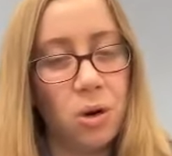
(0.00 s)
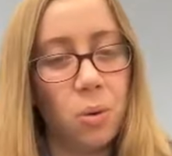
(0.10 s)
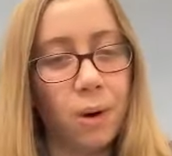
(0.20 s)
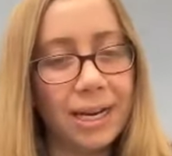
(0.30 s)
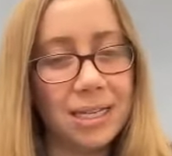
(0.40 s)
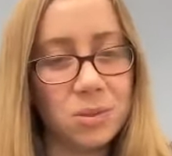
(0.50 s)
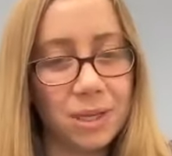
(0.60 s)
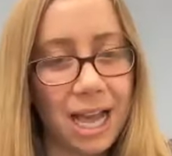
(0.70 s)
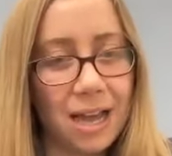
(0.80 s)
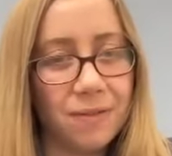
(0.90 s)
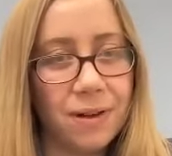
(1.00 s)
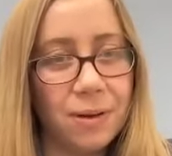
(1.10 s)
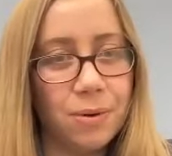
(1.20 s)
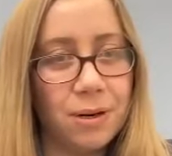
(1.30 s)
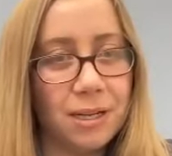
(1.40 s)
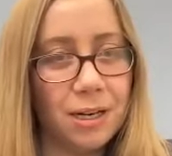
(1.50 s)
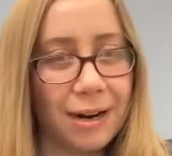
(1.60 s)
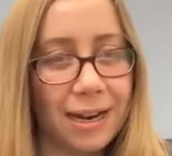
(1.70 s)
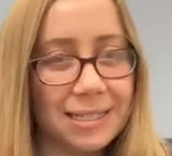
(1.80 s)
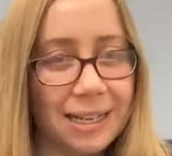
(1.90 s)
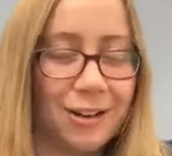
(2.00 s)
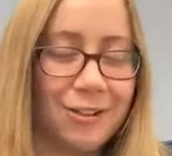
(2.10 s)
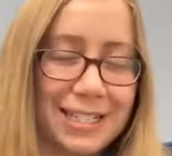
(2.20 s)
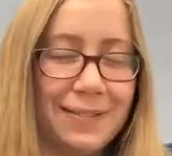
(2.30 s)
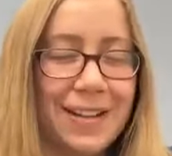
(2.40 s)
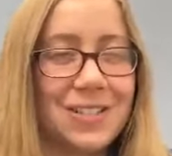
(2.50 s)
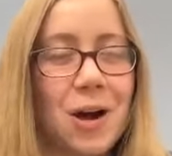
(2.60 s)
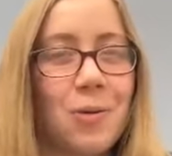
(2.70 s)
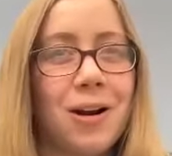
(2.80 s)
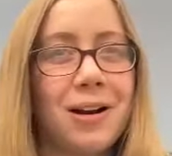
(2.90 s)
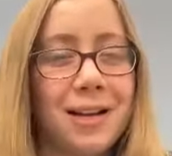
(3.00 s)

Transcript: One is we have a pretty aggressive, that's the wrong word,